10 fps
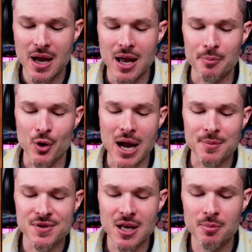And
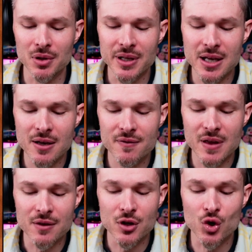perhaps they believe
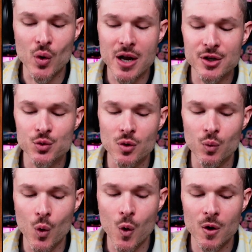that the greatest
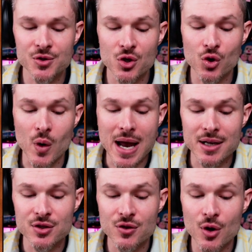rewards are
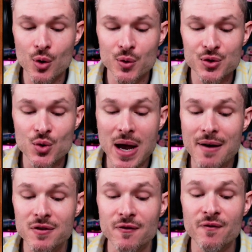granted to those who
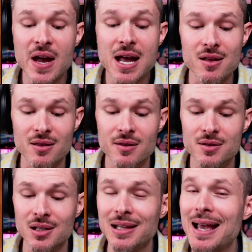have the faith
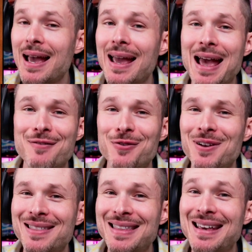to lay
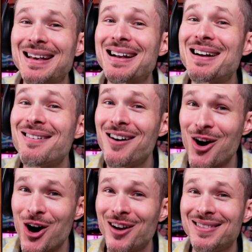everything
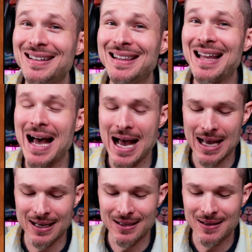on the
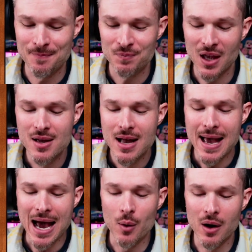line.
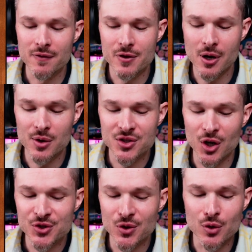However, there is
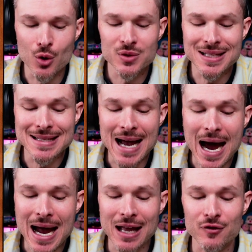also no
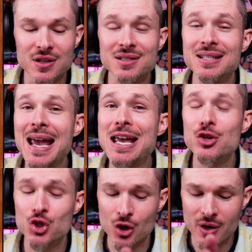denying that
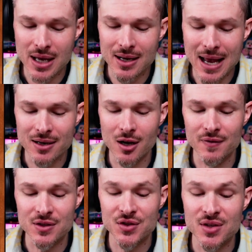danger in and of
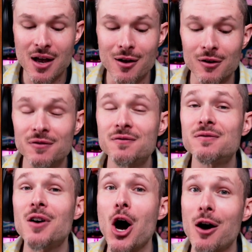
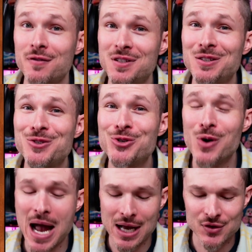itself often
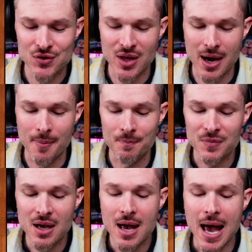attracts them,
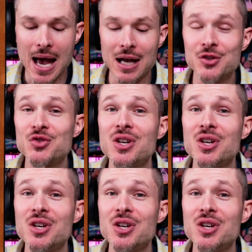as